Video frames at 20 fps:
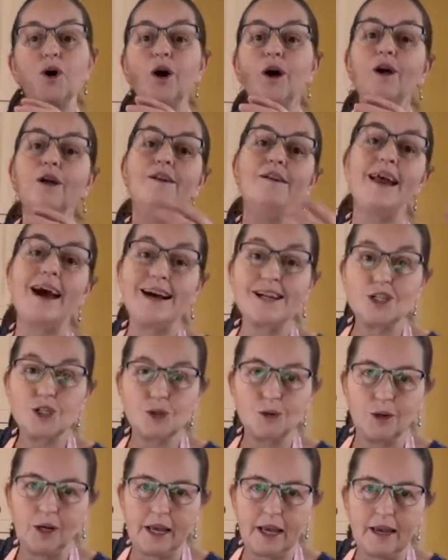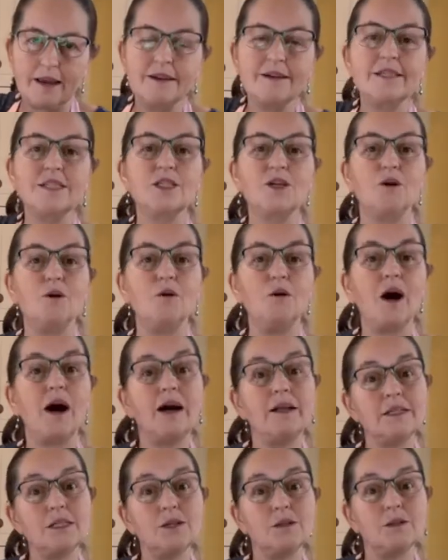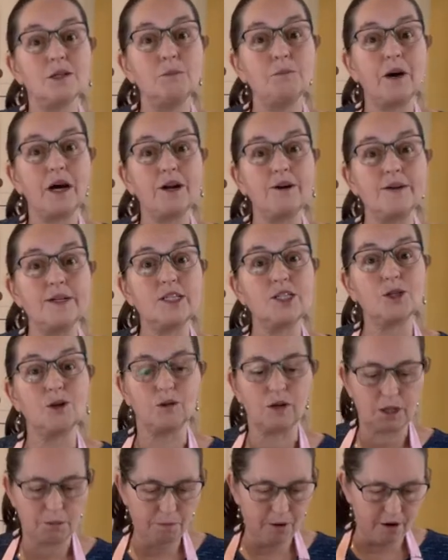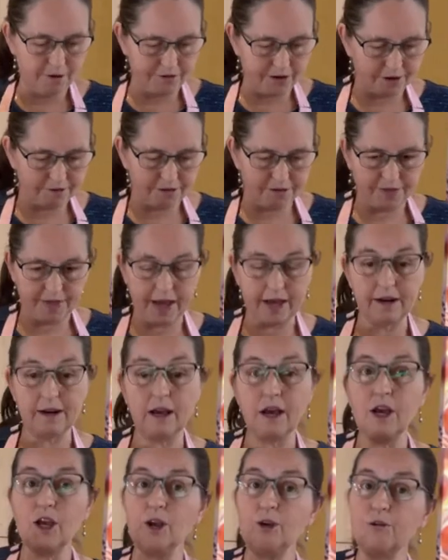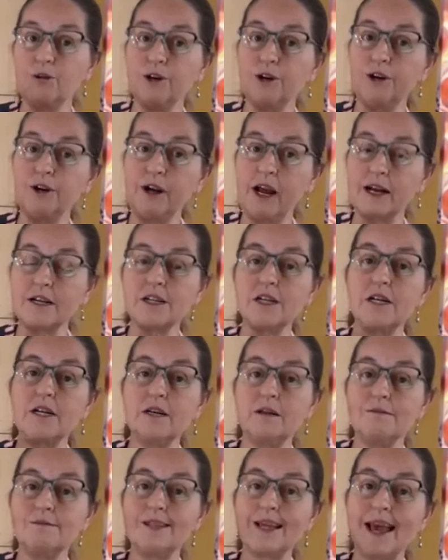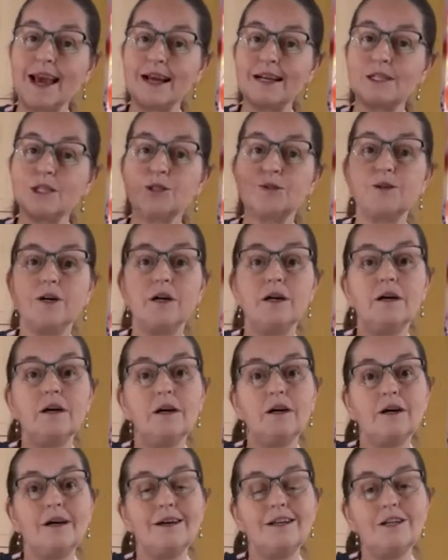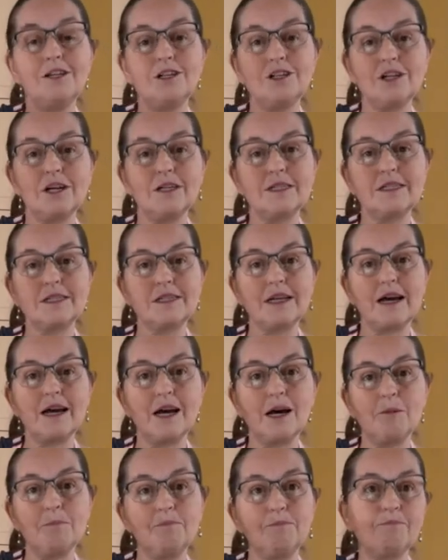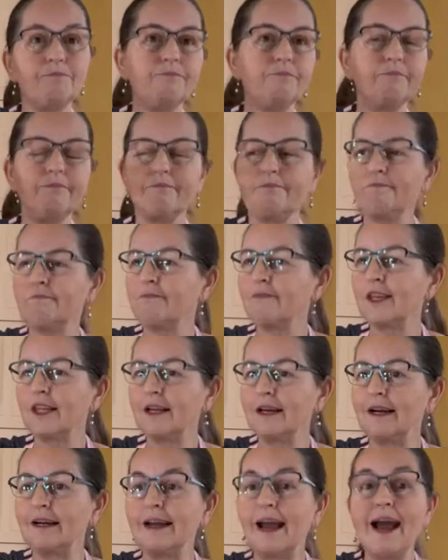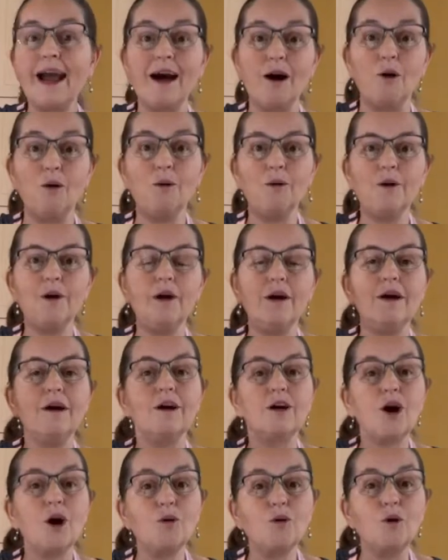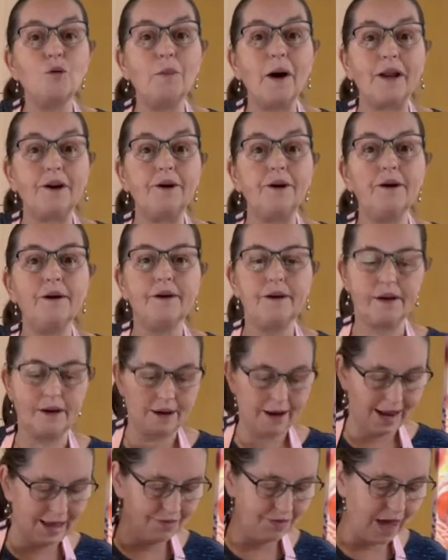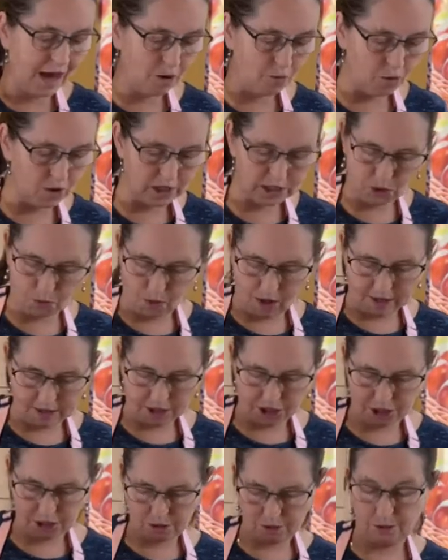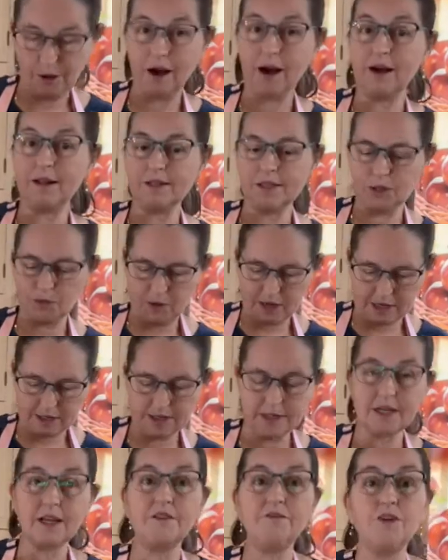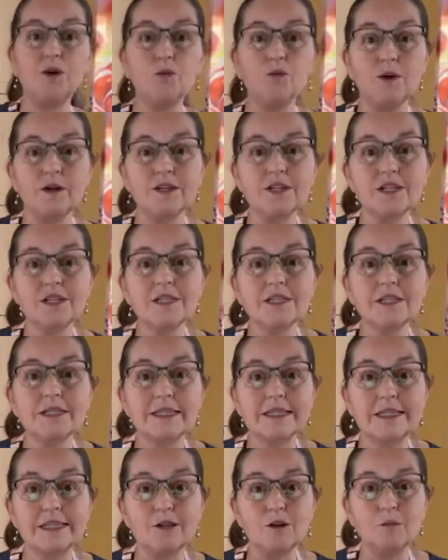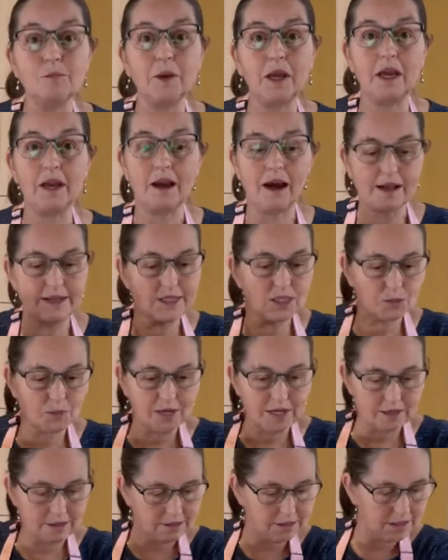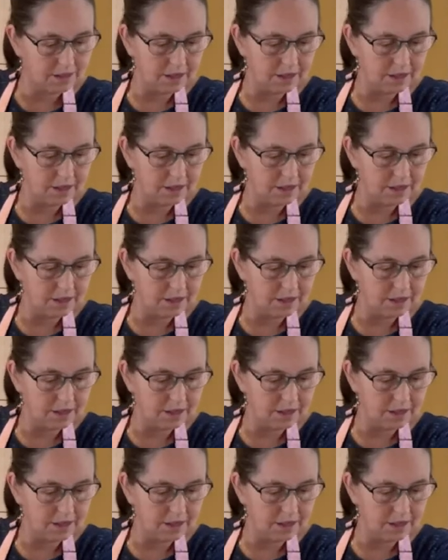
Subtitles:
naturally. So unsalted butter is totally perfect for that. You could actually use extra just cocoa butter, and that works well too, unsweetened if you want it to still be unsweetened.